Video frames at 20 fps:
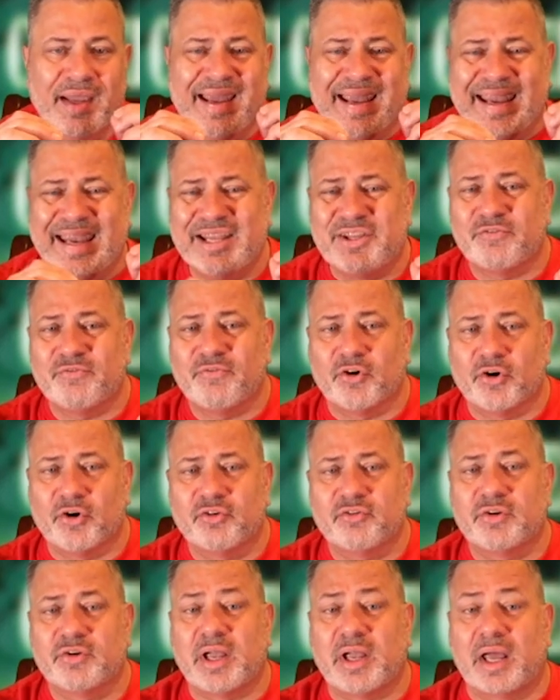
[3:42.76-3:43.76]
it's
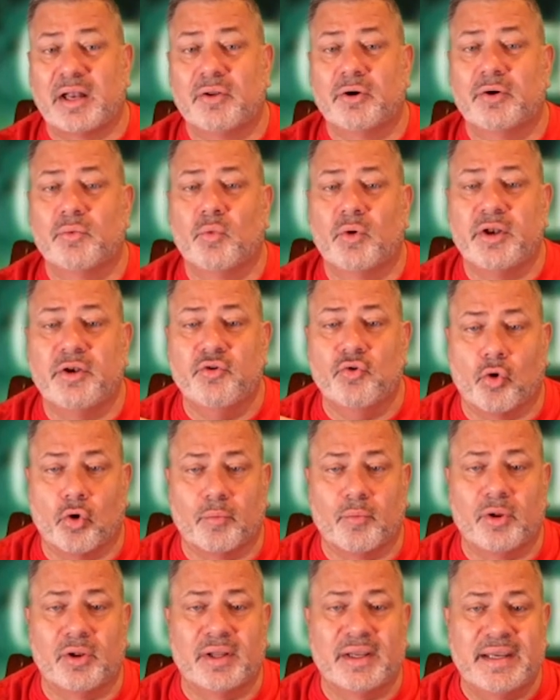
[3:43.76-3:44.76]
first got to learn what
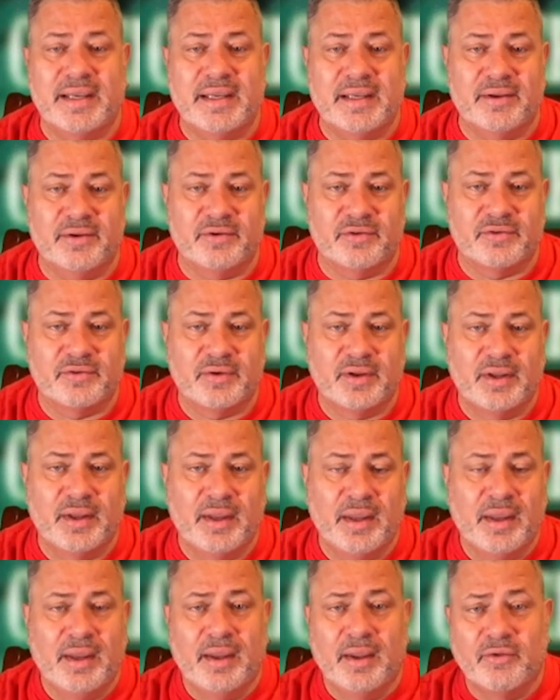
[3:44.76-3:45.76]
normal is.
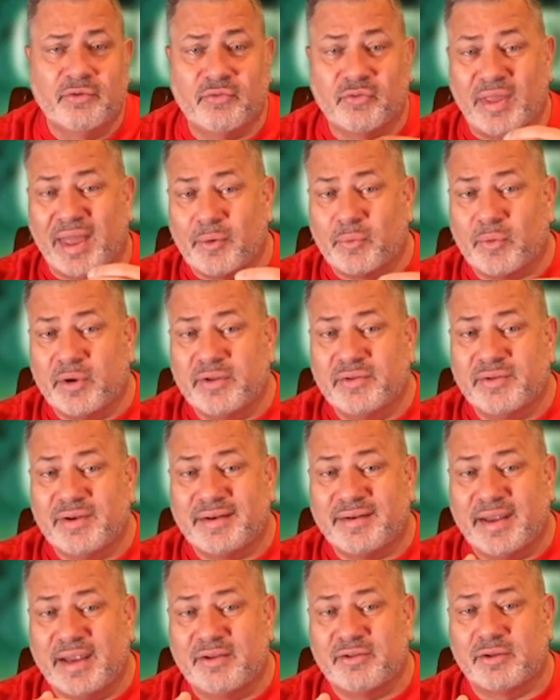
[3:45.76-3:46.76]
For that reason, it
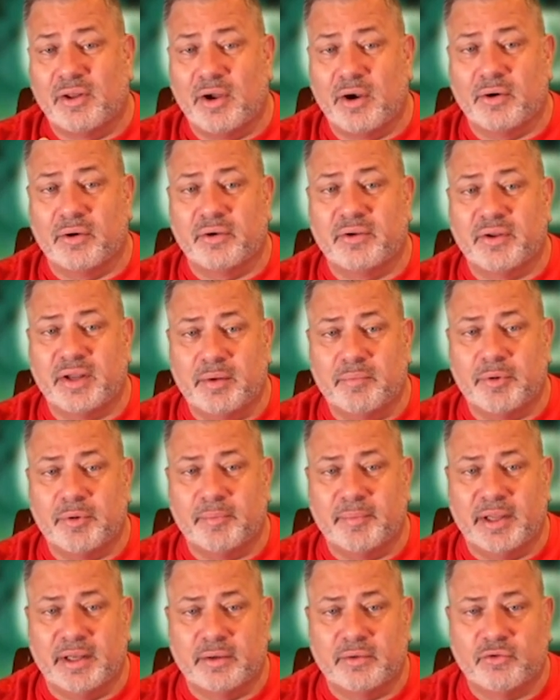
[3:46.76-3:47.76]
takes longer to
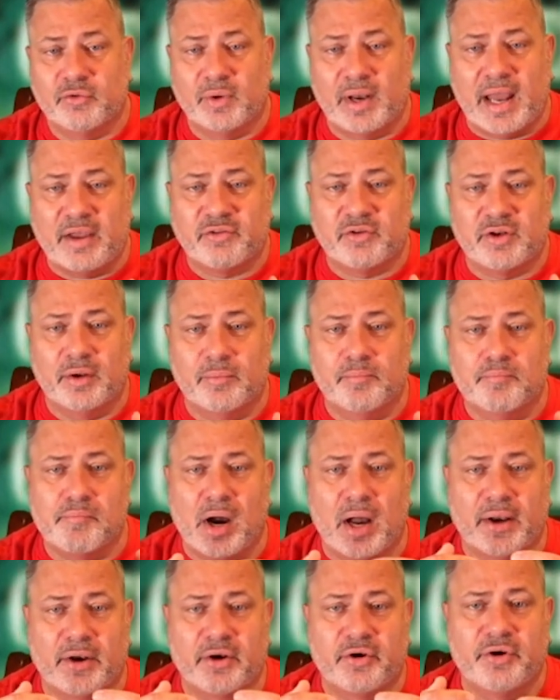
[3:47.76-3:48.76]
implement. So it has to
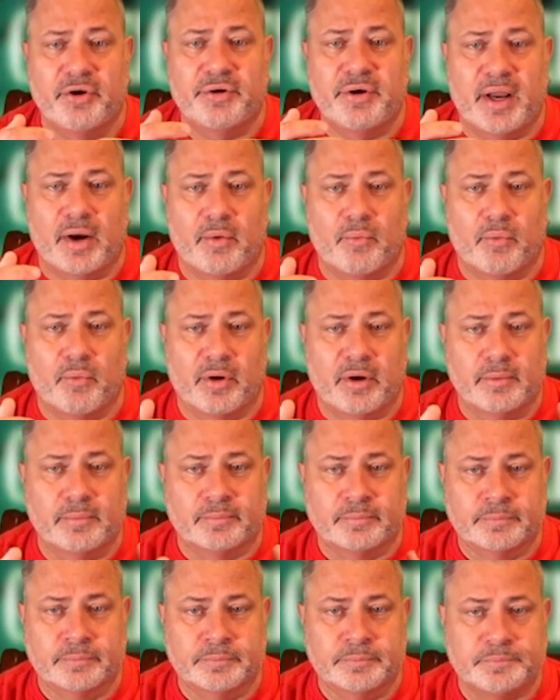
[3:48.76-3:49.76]
monitor your network
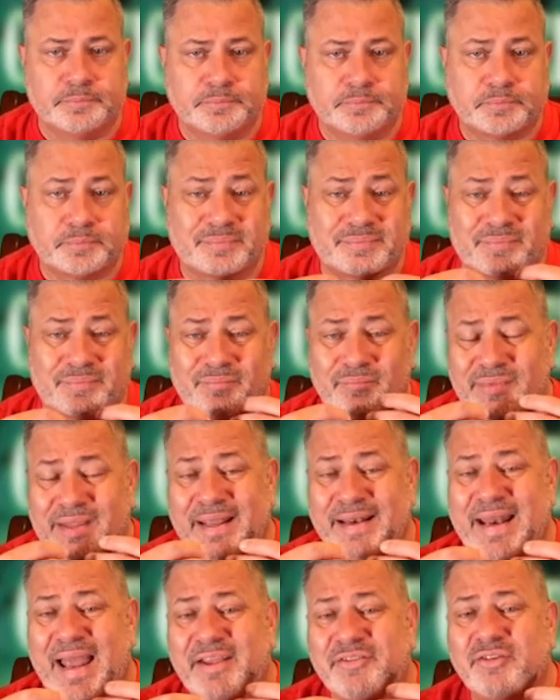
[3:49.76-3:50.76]

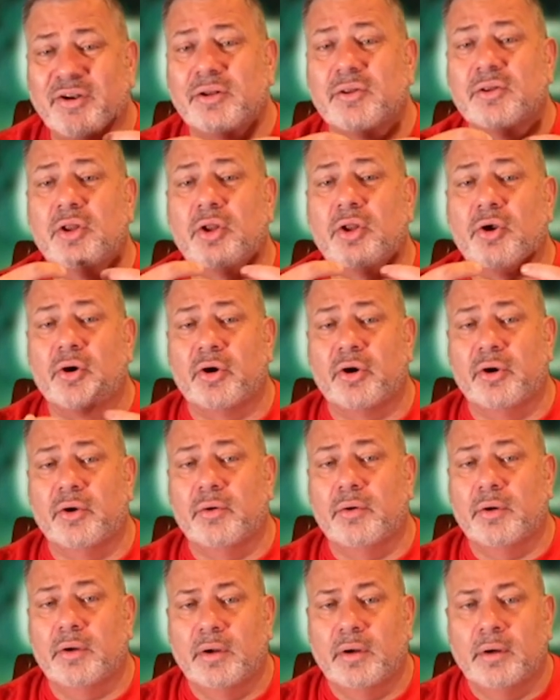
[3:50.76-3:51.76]
and it has to learn
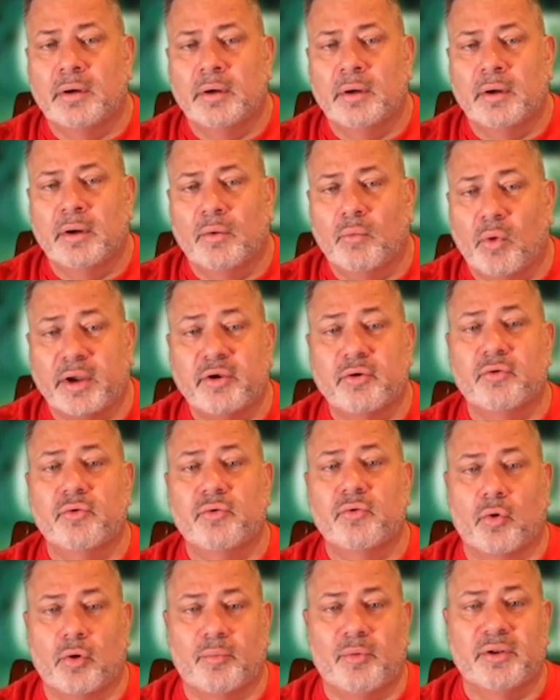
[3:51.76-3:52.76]
what your
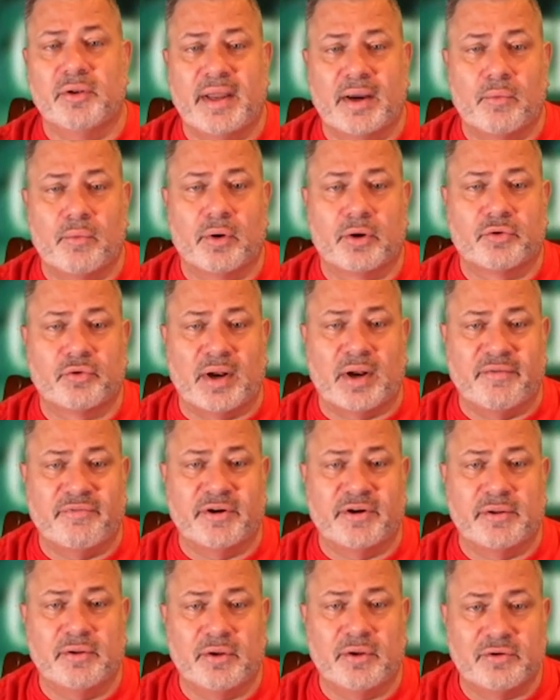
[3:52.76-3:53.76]
normal network
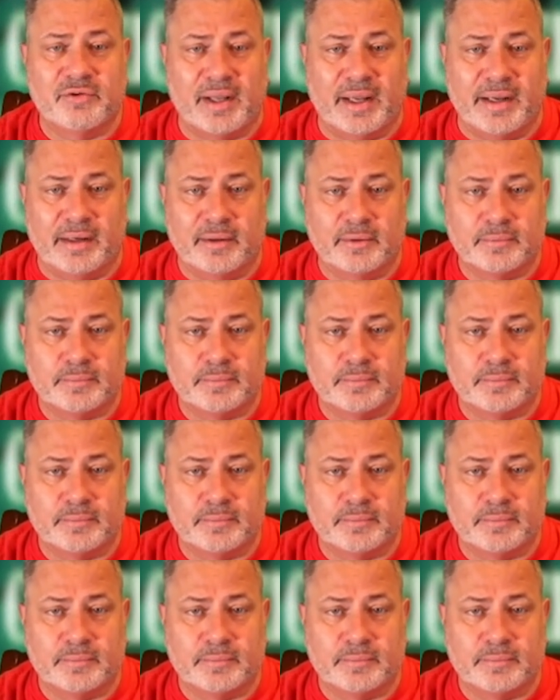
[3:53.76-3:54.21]
traffic looks like.